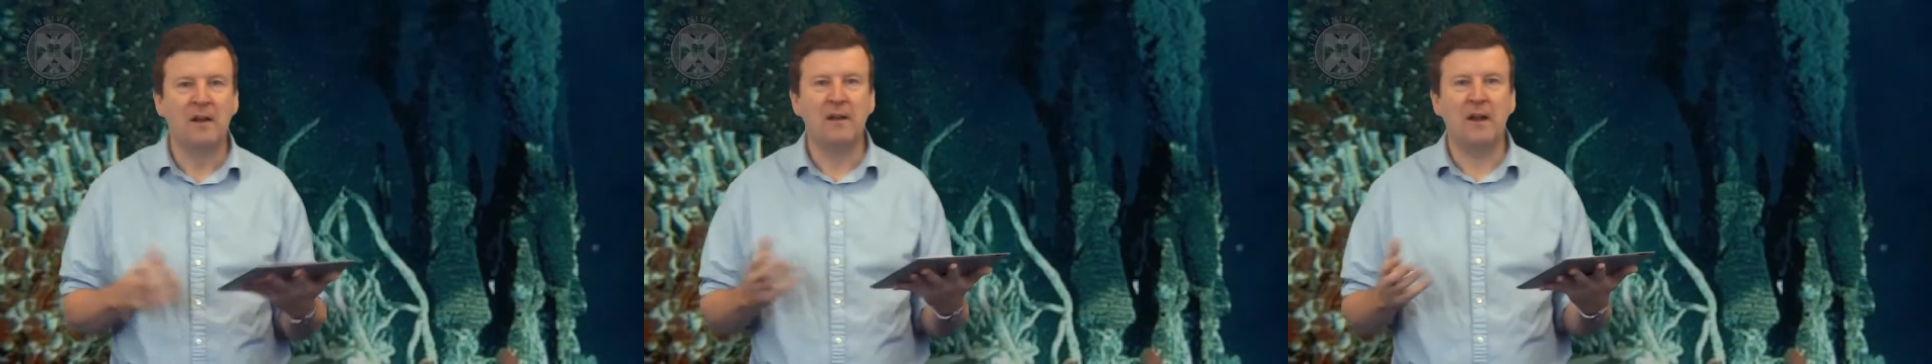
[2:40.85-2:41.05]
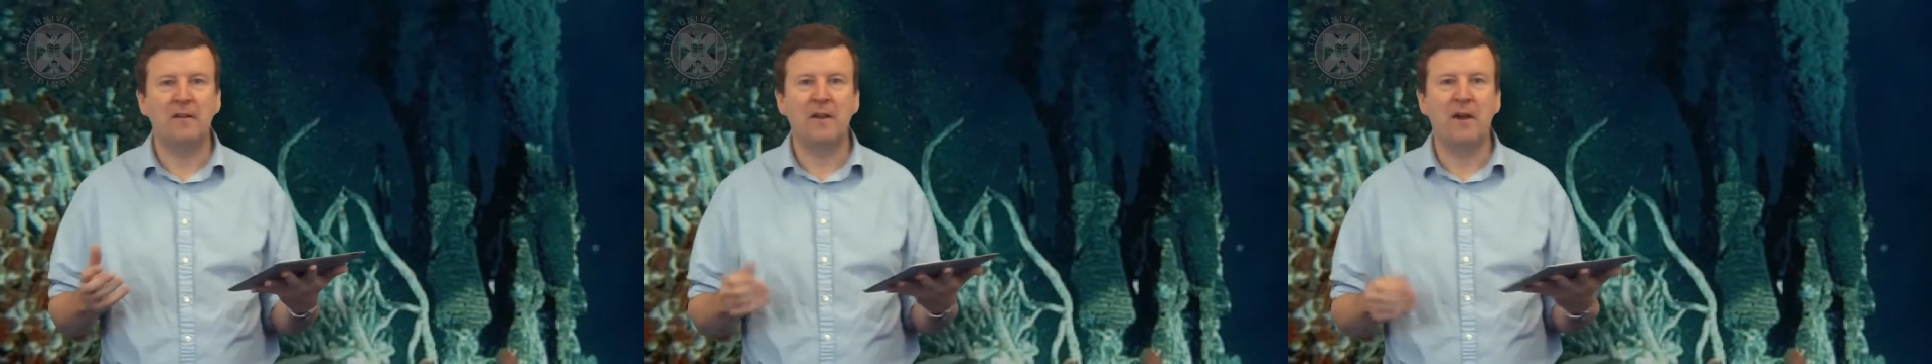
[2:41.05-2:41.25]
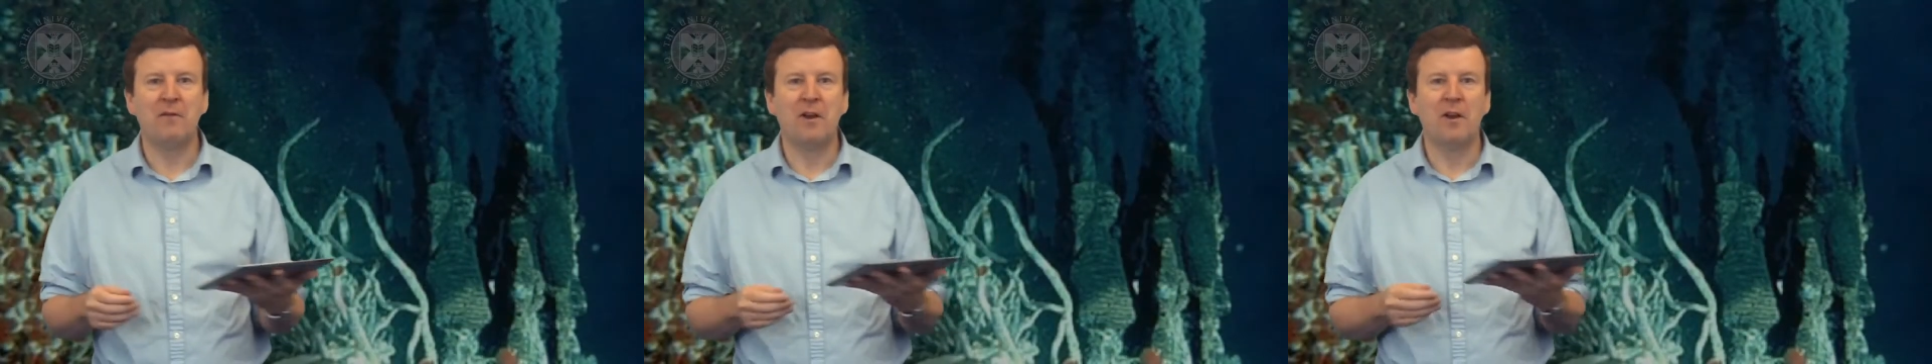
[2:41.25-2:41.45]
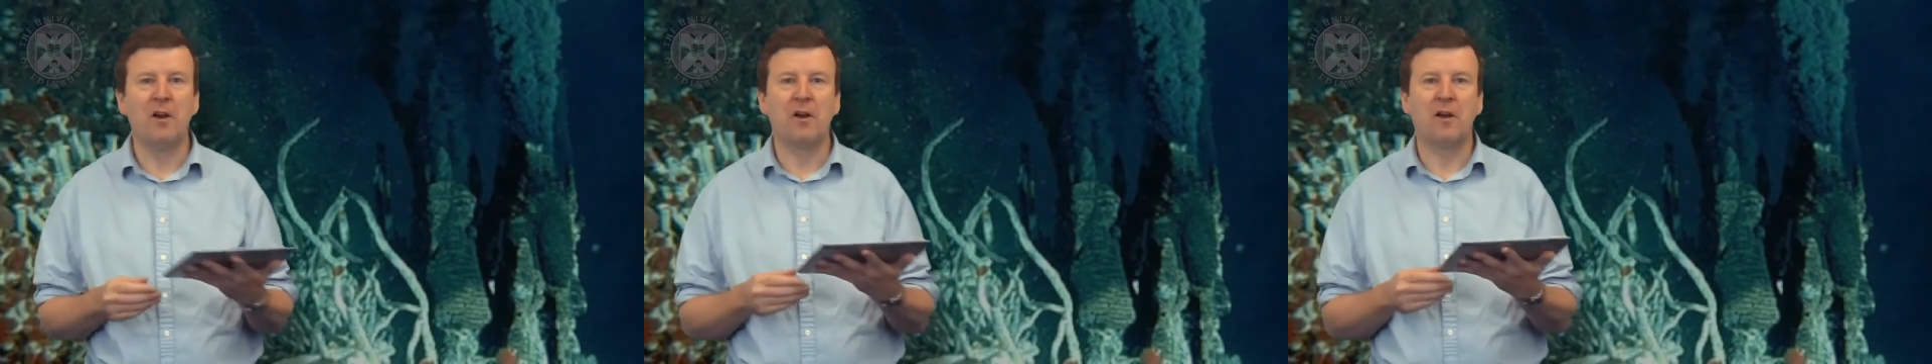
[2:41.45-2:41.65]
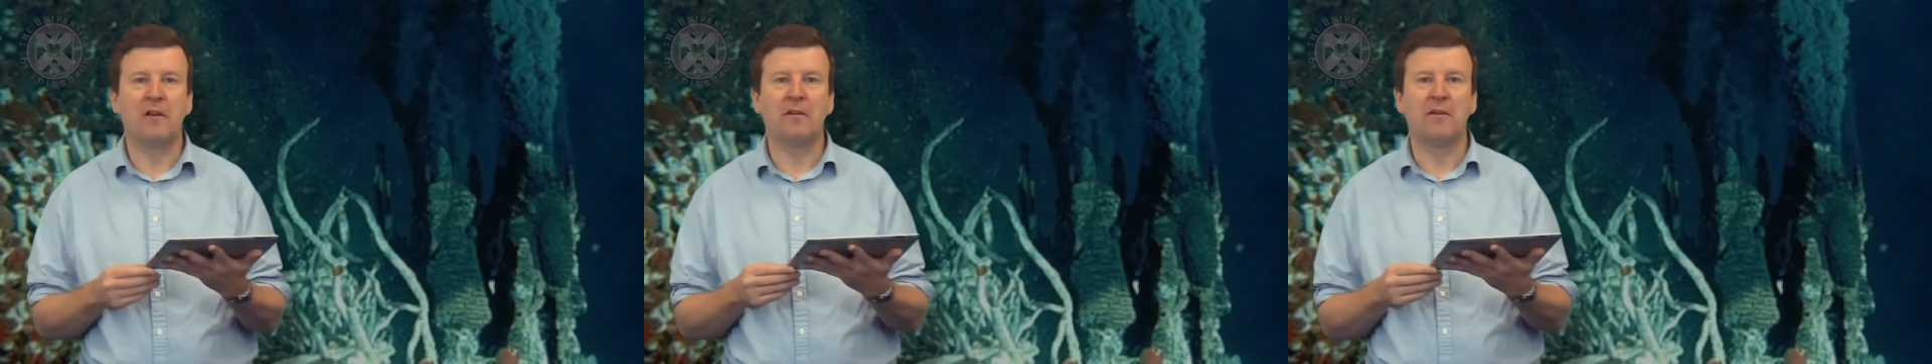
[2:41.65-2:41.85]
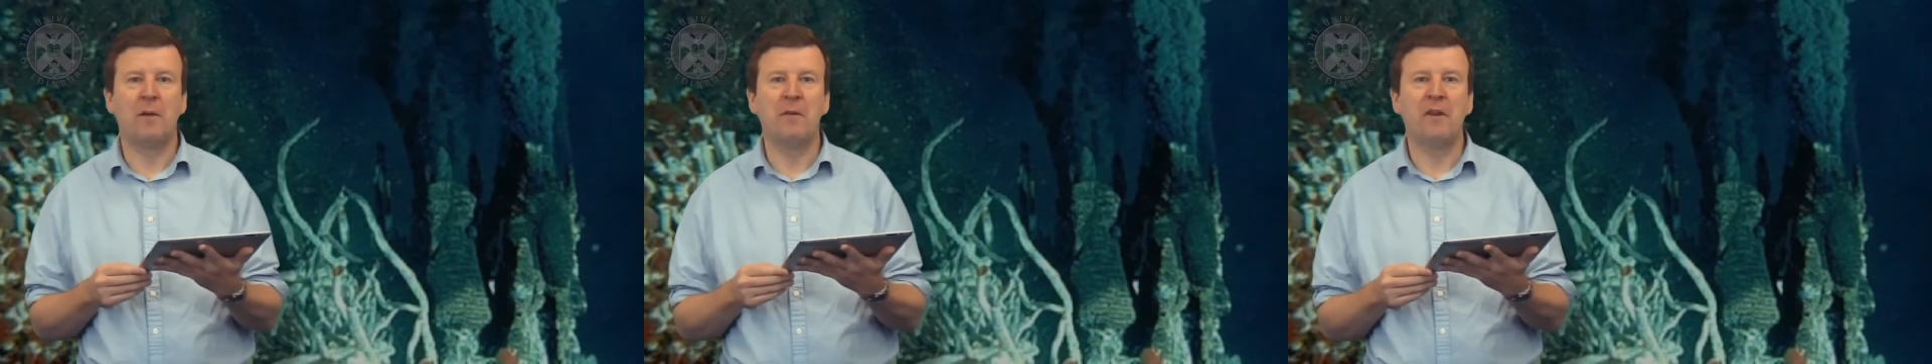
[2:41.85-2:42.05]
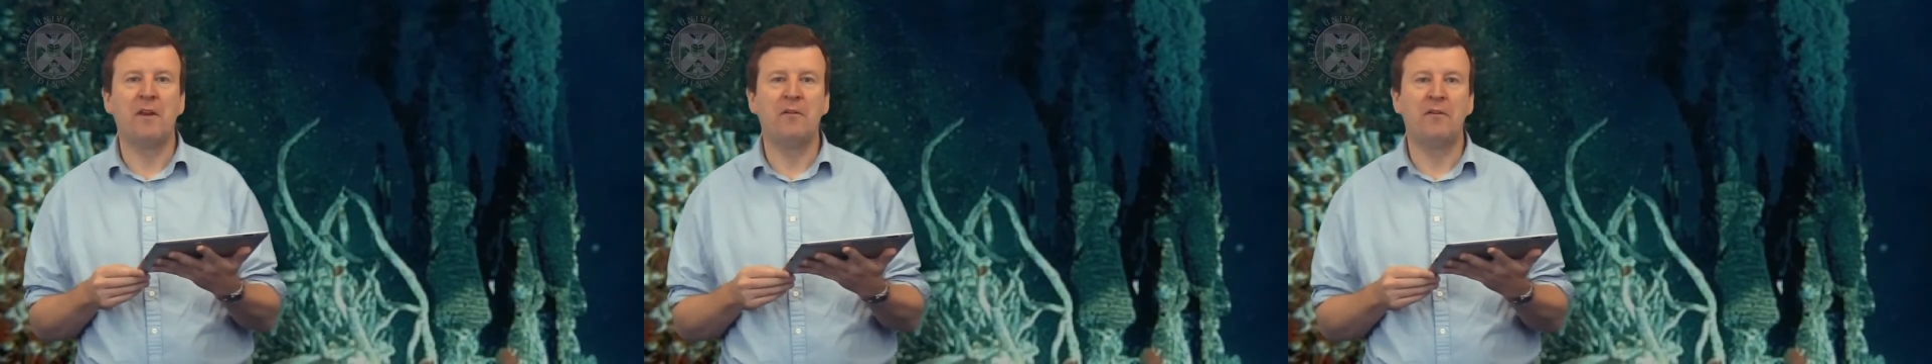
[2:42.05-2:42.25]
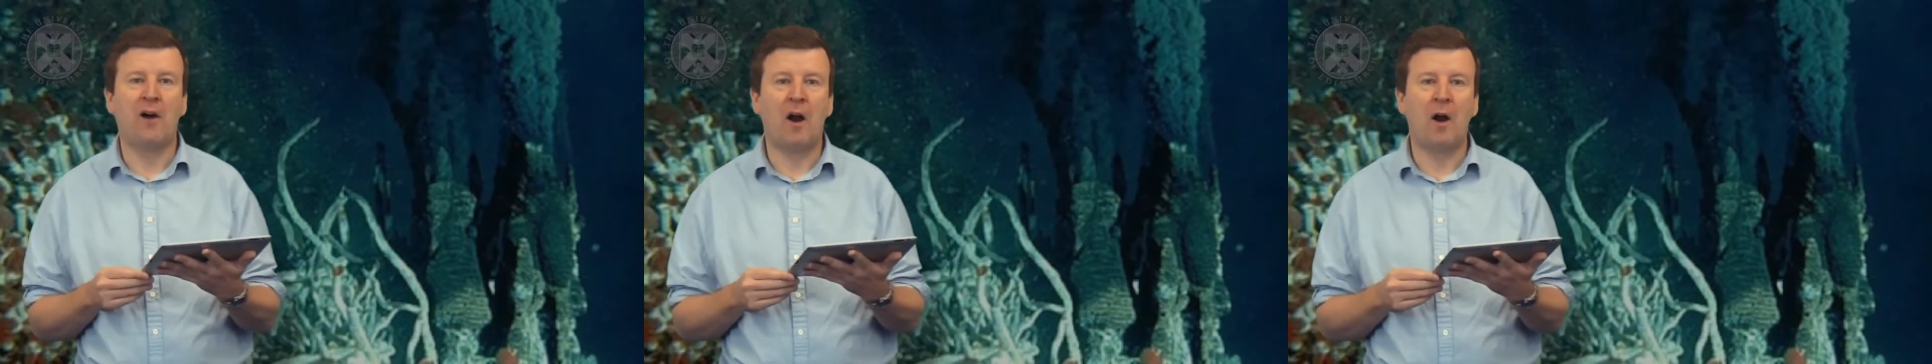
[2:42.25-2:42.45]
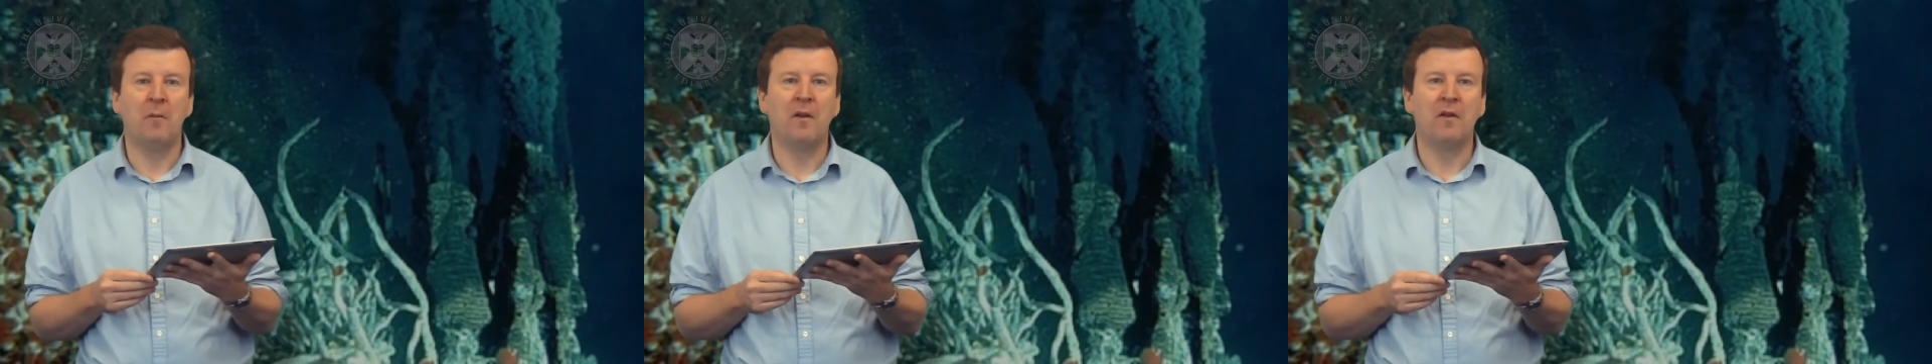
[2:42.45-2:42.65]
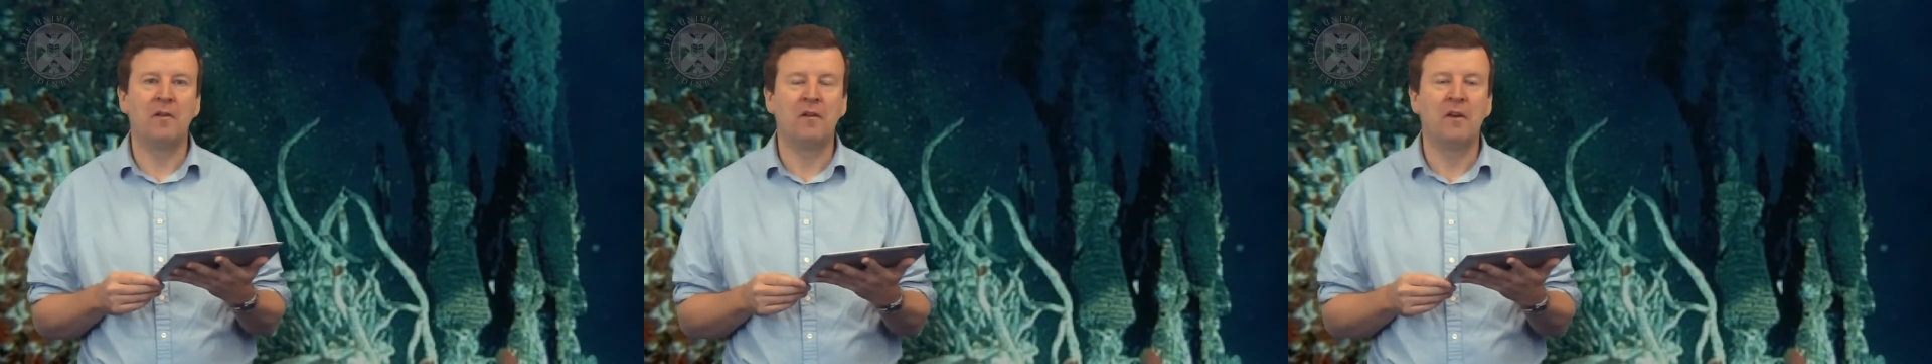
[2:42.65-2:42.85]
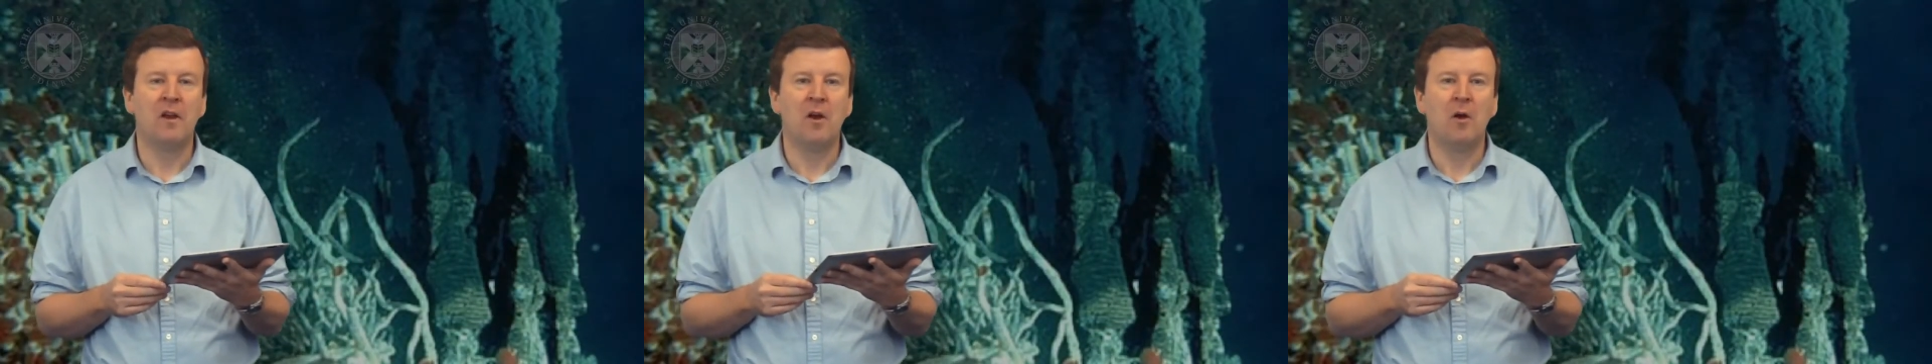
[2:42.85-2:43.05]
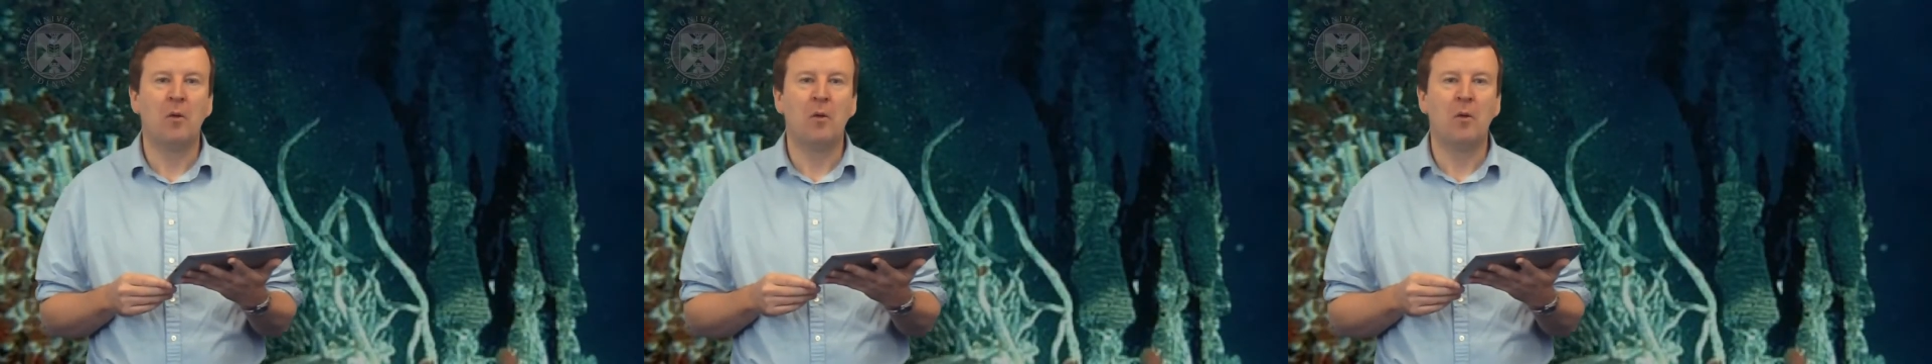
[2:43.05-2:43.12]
Let's have a look at some of the environments